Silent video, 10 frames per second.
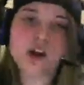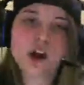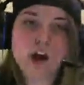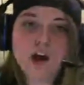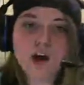
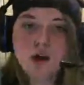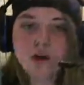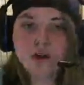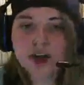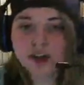Oh,
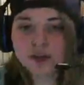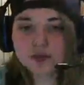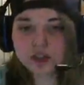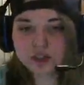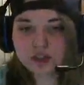that's what
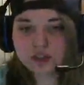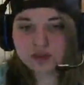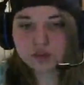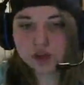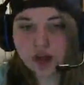you're doing. Well,
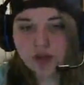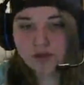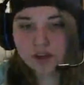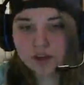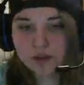I'm
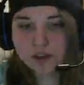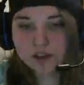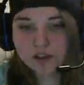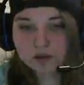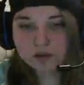following you.
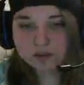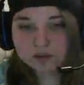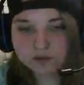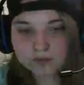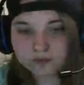
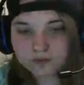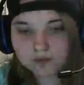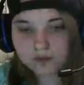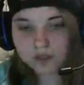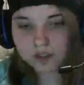
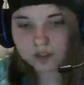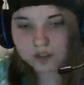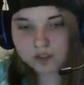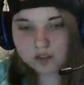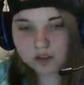So,
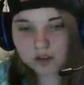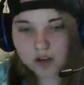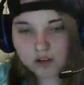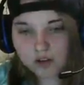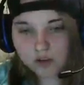I don't
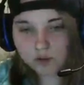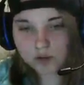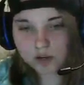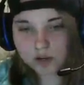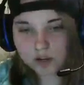know where
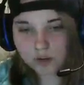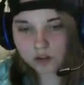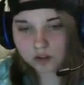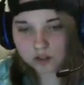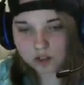in the world
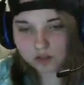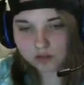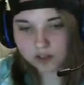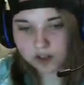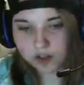you're going right now.